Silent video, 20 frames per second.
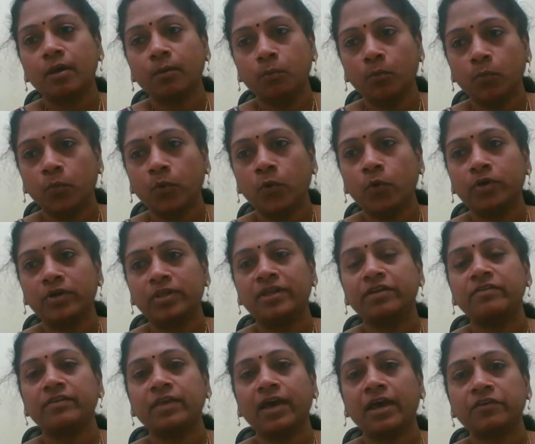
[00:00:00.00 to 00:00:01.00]
more, that
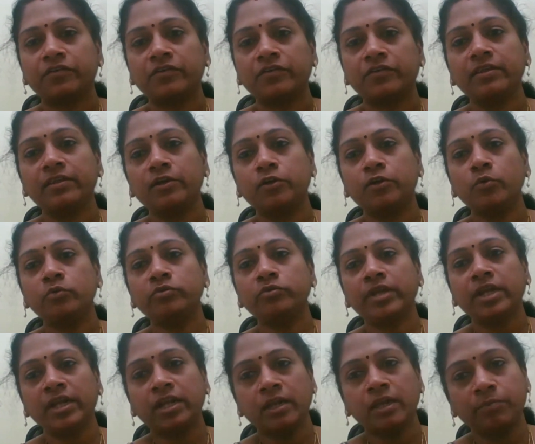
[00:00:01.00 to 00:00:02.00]
is actually the
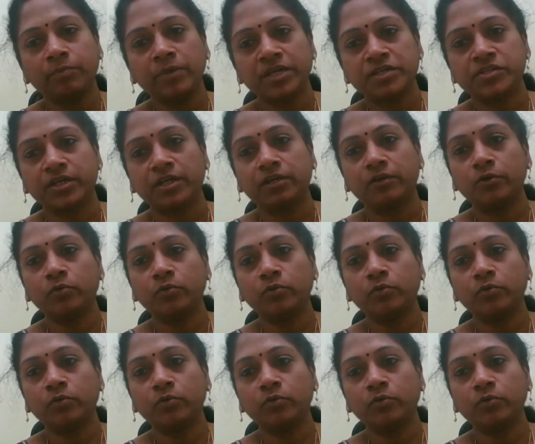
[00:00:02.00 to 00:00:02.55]
2,3-DPG,